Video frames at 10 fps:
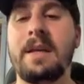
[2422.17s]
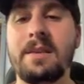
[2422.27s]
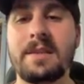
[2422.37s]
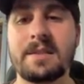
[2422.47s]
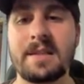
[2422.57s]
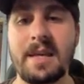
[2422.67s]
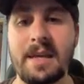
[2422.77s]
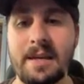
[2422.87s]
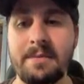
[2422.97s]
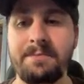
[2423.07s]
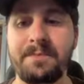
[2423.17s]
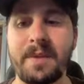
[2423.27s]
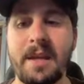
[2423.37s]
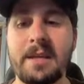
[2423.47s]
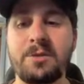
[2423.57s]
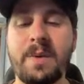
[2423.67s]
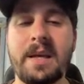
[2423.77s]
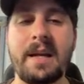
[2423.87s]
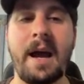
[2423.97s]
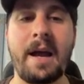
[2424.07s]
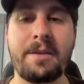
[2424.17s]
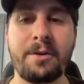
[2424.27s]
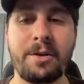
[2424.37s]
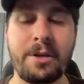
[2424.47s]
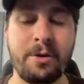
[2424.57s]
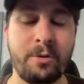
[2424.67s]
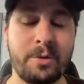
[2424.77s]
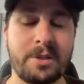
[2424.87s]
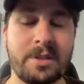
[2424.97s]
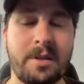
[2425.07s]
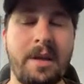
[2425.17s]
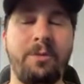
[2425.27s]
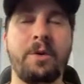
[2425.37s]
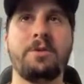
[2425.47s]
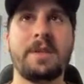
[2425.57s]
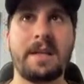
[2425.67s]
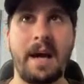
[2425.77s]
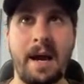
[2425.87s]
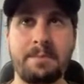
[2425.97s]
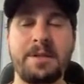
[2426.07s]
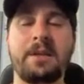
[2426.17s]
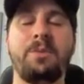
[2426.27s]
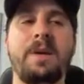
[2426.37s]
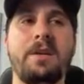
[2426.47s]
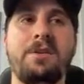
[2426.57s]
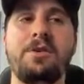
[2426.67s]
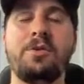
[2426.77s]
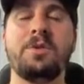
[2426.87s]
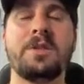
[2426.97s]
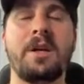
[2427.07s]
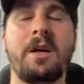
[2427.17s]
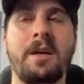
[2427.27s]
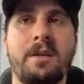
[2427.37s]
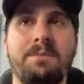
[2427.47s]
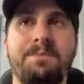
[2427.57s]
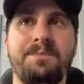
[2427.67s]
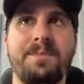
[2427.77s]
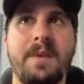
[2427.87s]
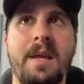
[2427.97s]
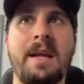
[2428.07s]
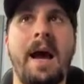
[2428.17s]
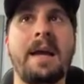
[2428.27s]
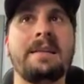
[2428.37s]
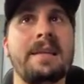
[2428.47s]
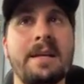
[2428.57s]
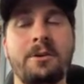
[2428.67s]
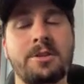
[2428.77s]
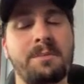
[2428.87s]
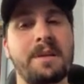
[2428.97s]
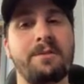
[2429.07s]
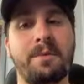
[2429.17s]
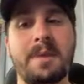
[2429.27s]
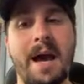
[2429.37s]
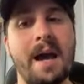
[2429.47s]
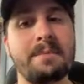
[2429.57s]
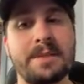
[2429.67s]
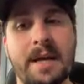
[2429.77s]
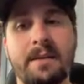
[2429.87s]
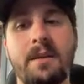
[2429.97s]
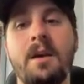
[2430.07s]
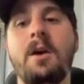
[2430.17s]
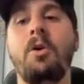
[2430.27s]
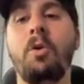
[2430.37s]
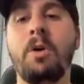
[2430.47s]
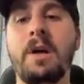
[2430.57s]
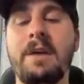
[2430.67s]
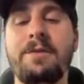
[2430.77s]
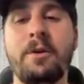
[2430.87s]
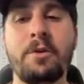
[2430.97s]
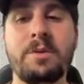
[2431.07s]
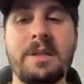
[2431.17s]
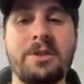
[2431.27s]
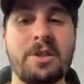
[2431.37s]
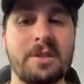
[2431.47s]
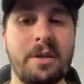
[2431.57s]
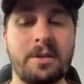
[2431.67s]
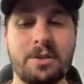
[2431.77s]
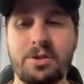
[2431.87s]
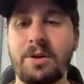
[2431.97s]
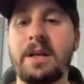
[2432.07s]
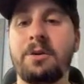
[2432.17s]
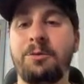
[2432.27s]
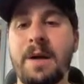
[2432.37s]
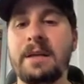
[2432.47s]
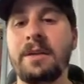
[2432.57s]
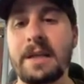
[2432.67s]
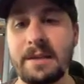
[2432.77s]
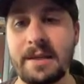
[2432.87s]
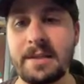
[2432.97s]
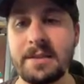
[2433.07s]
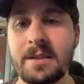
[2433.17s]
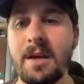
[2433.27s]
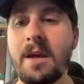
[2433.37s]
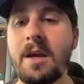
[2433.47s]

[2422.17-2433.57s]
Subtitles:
get this key is we can either use, if we're using an object, we can use an ID or something from the object, or if you're using just a straight array like this,